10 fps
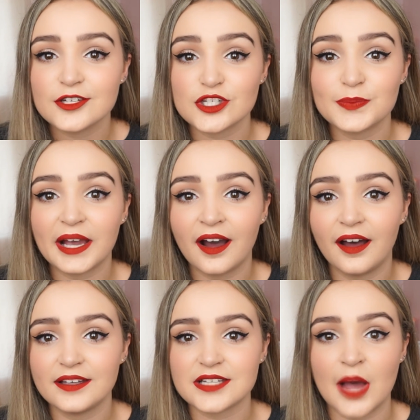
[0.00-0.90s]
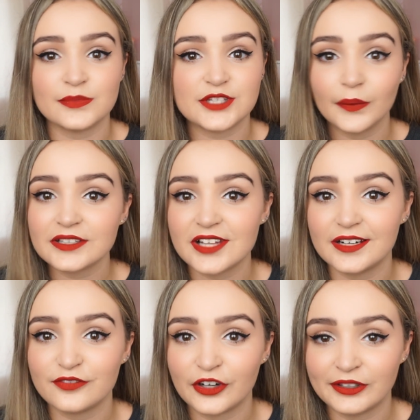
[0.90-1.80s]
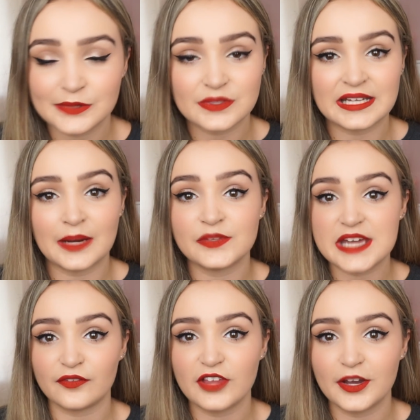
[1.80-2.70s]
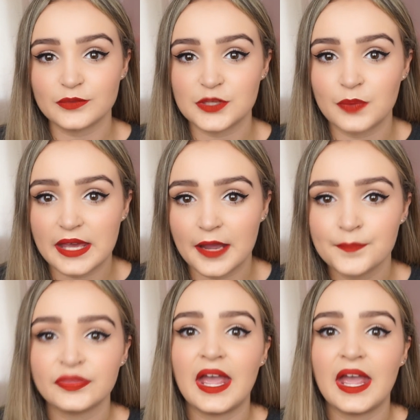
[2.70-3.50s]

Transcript: just because I'm so excited for Christmas and I'm definitely going to be